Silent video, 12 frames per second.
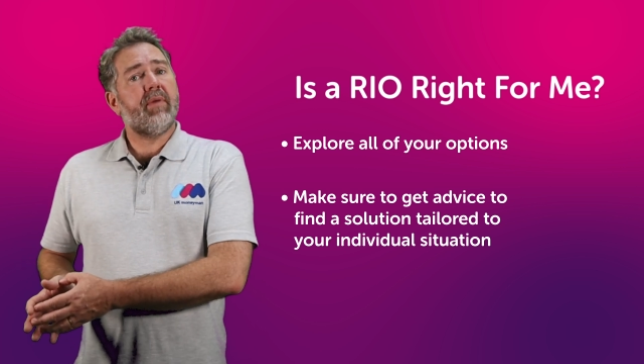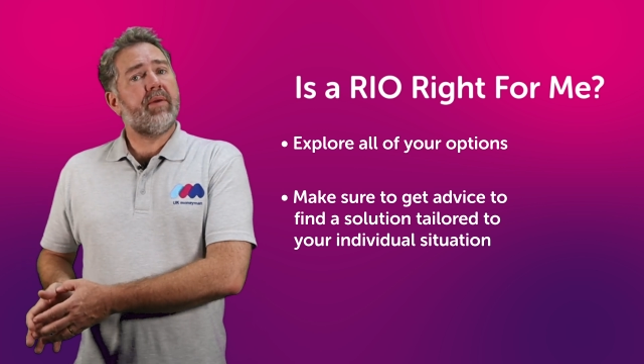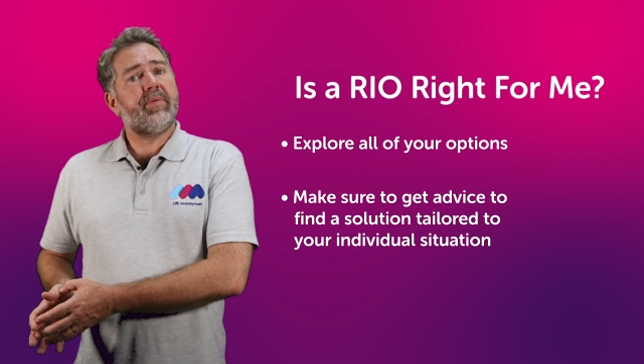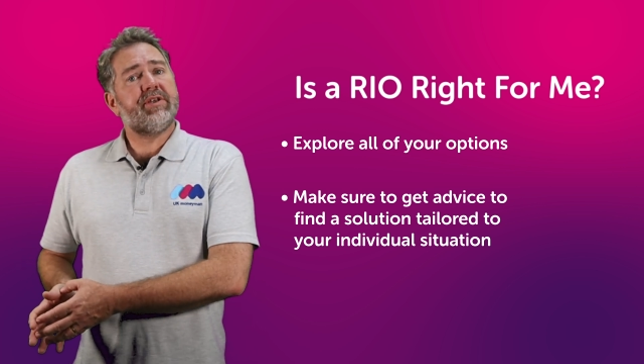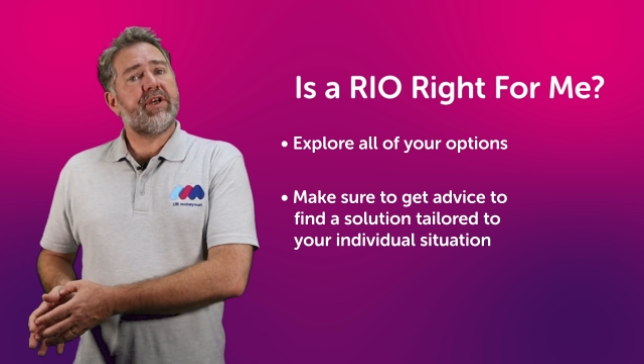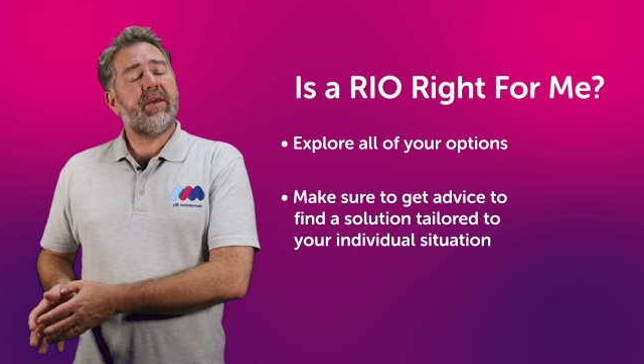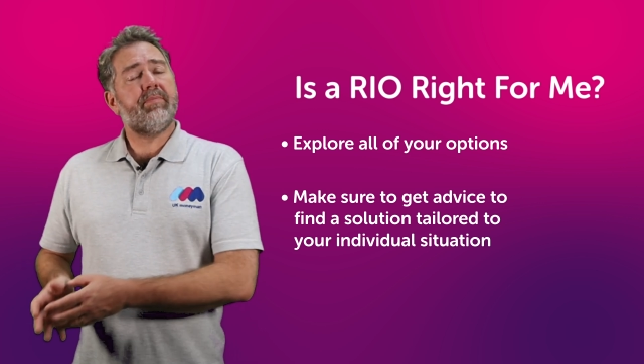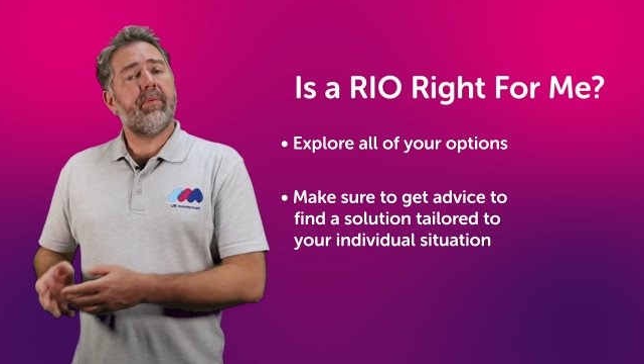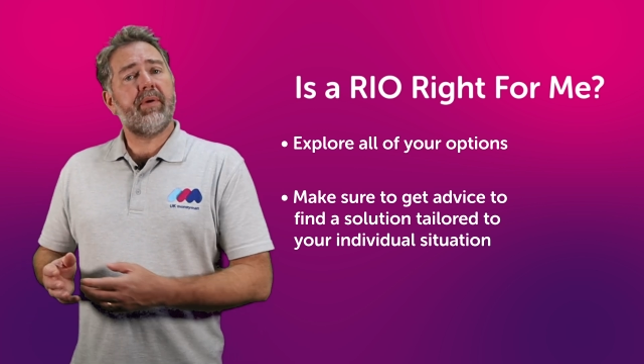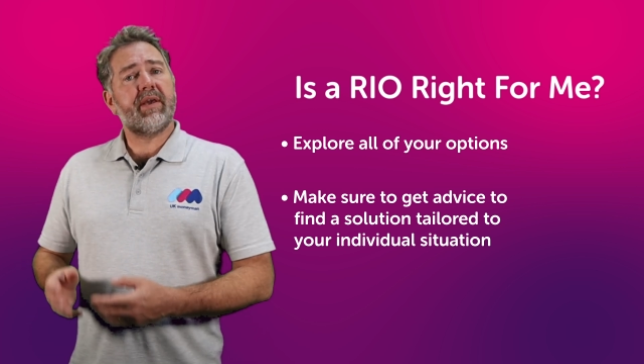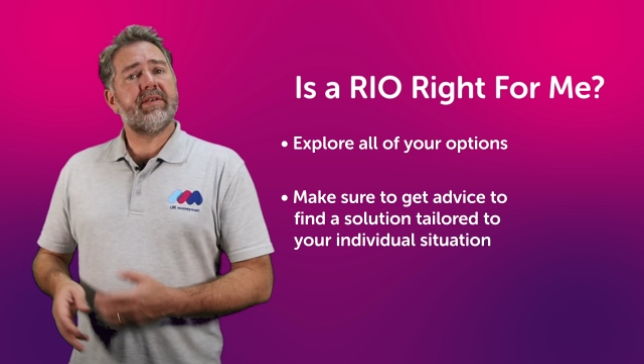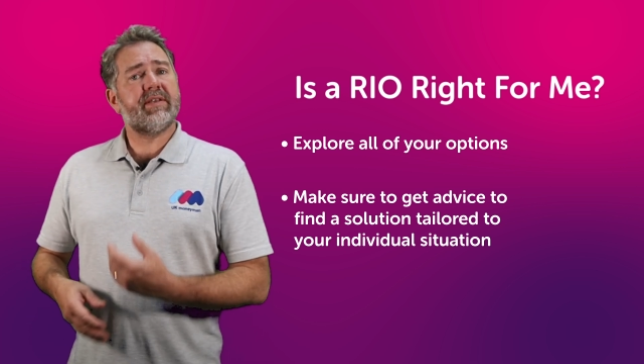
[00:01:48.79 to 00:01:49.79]
might be
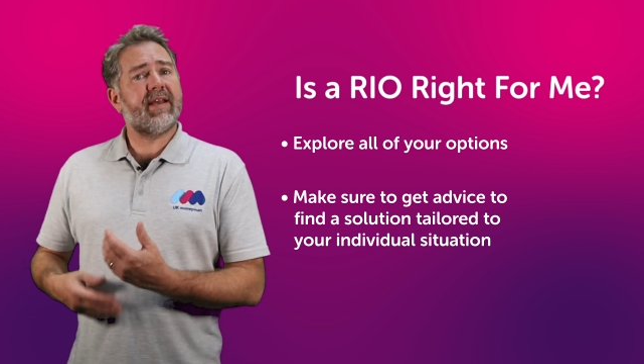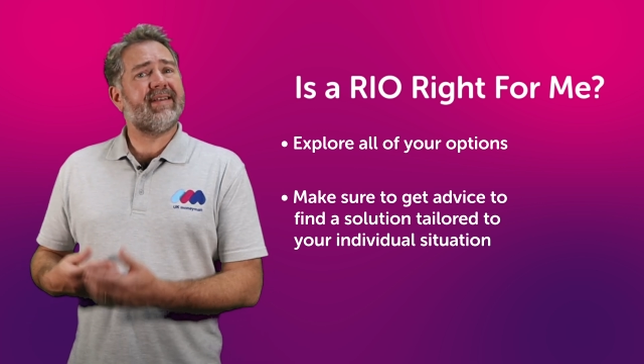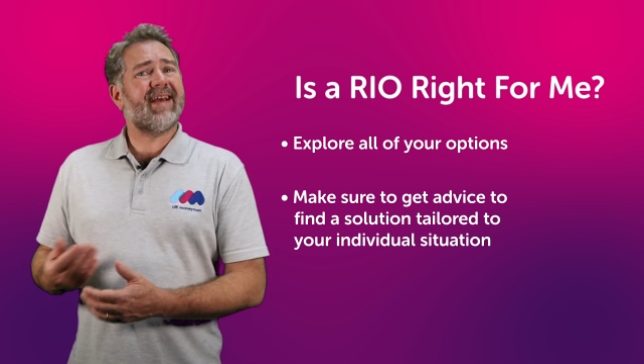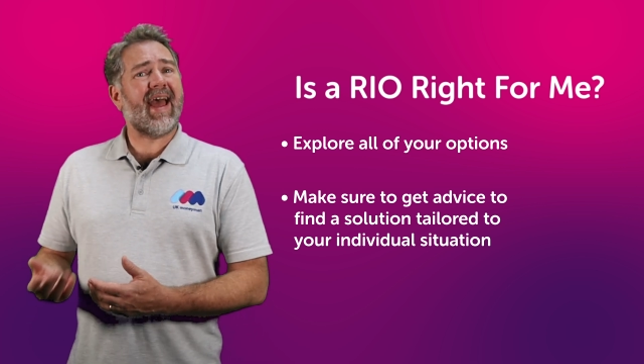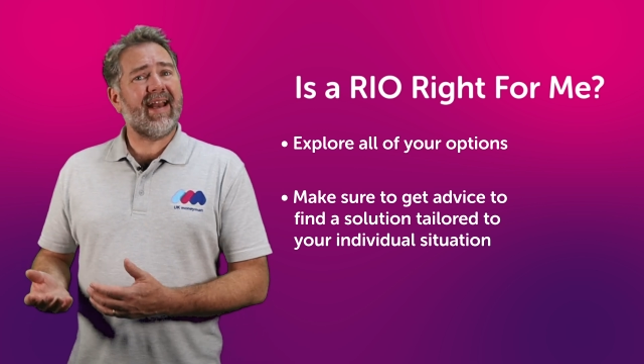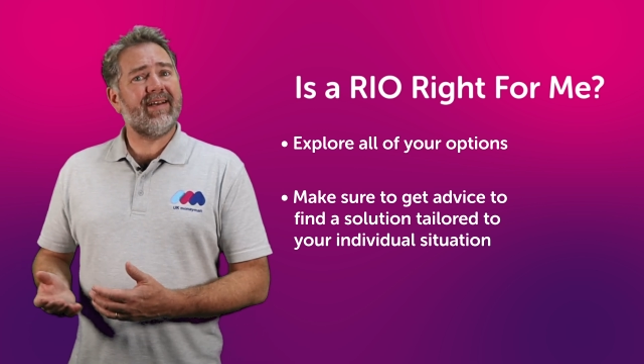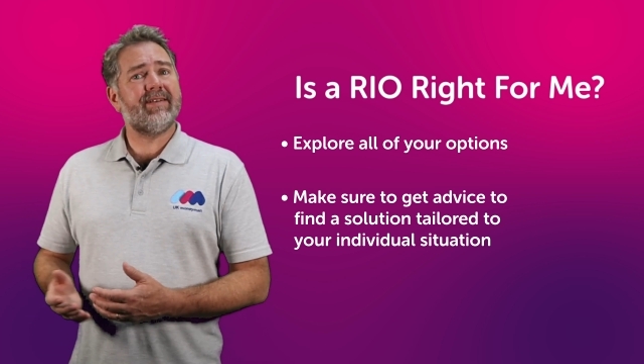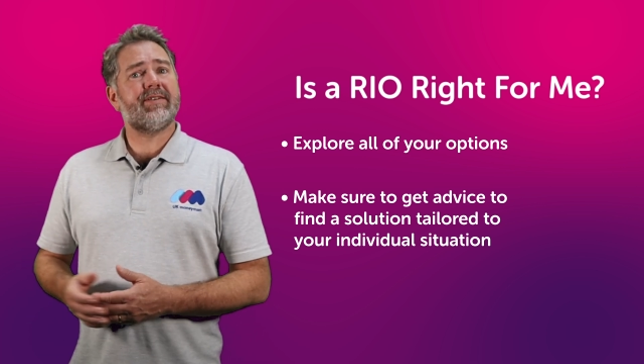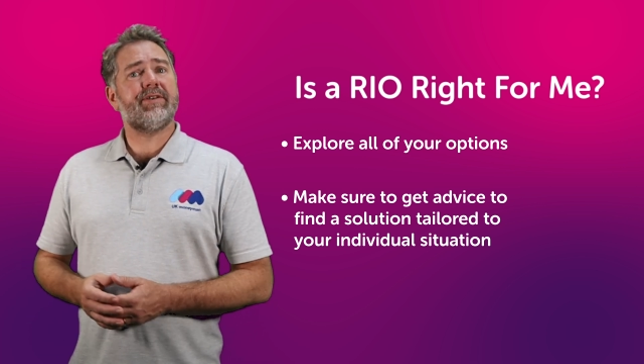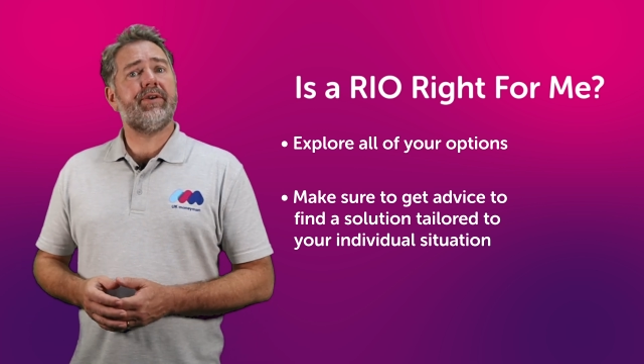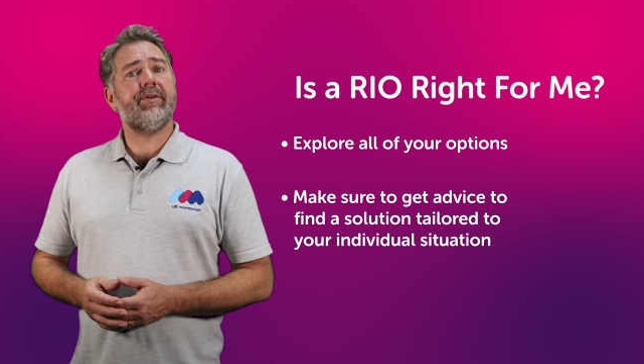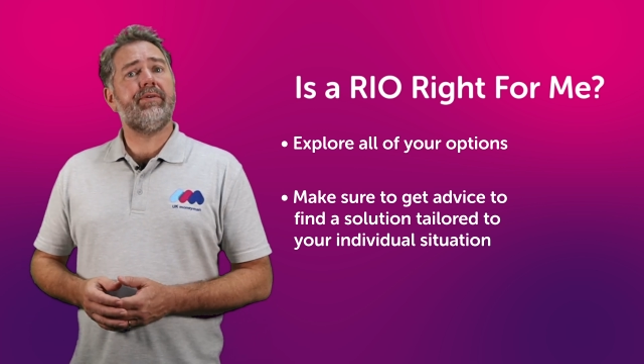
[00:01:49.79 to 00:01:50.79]
cheaper, because they tend
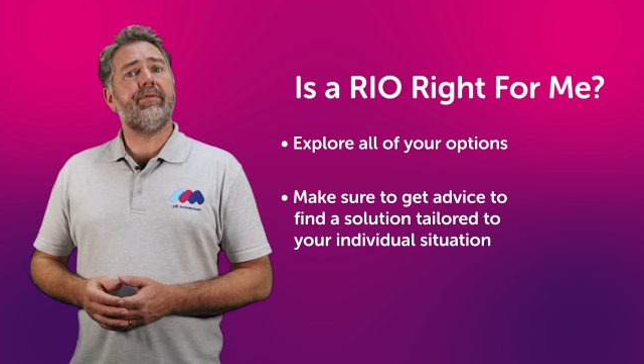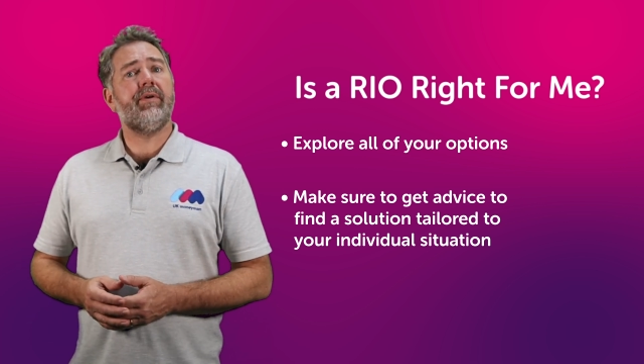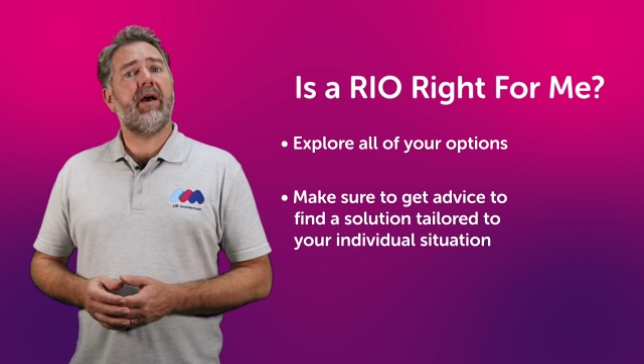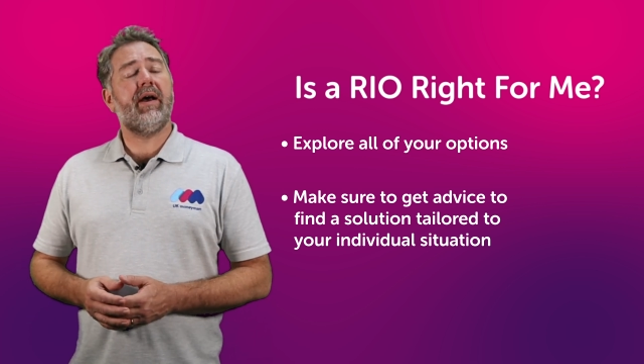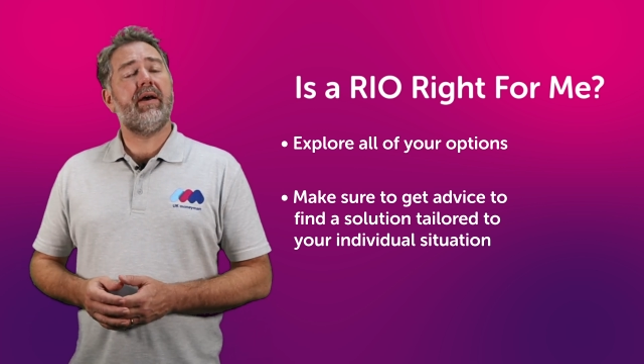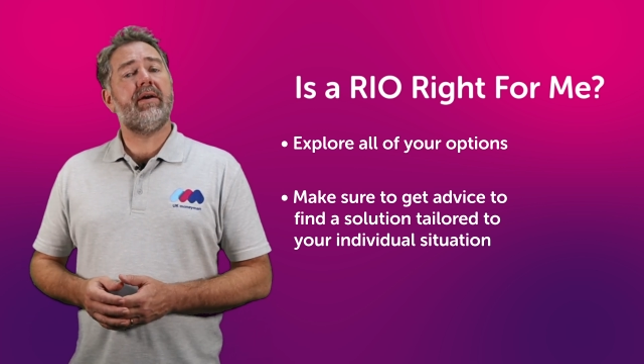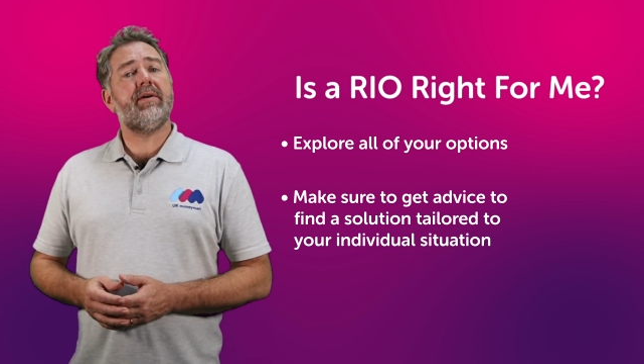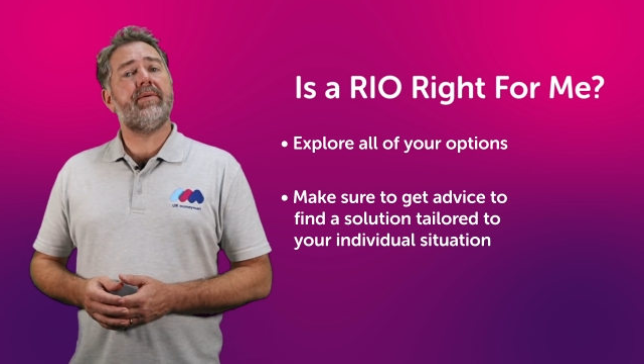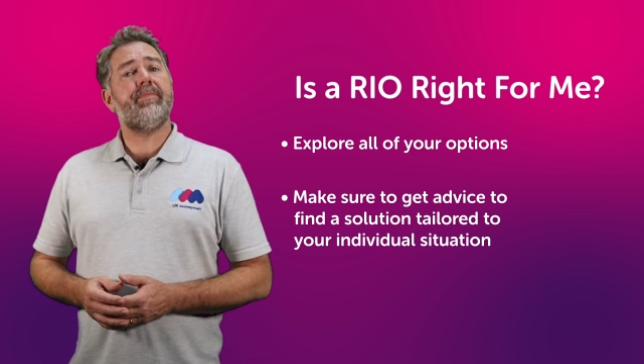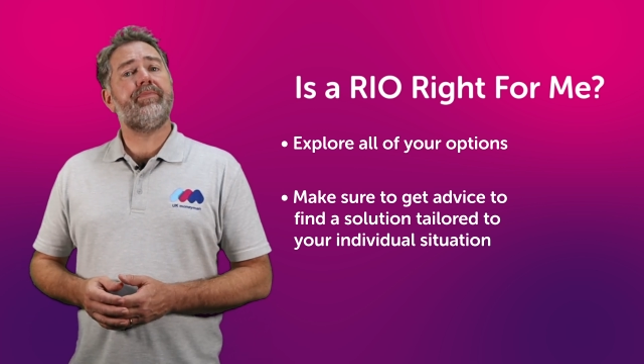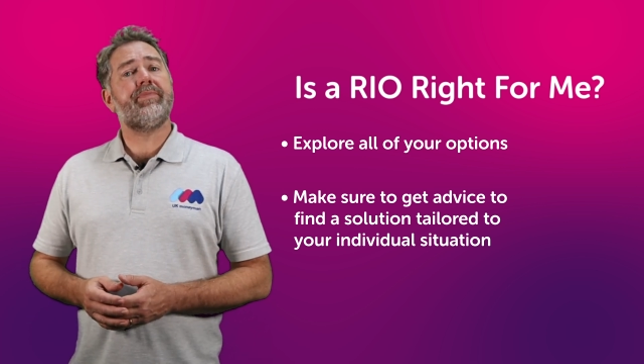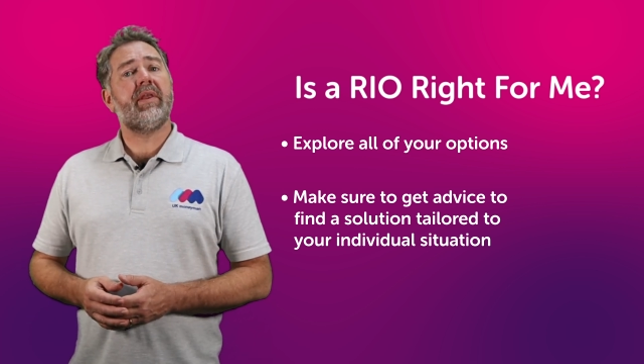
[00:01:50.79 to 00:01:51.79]
to
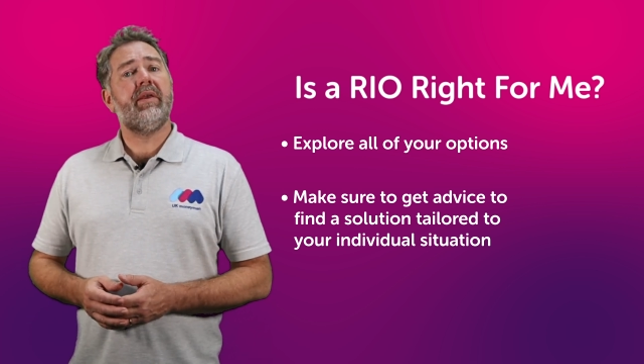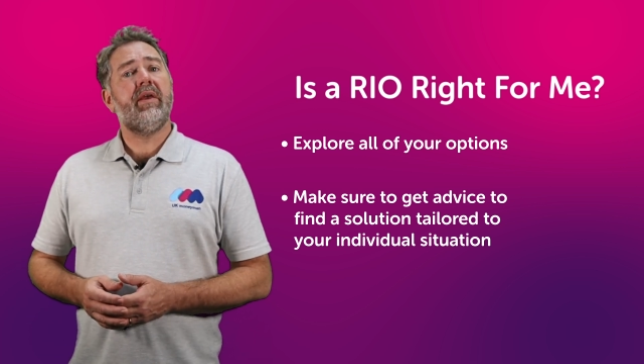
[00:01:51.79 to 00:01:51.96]
um,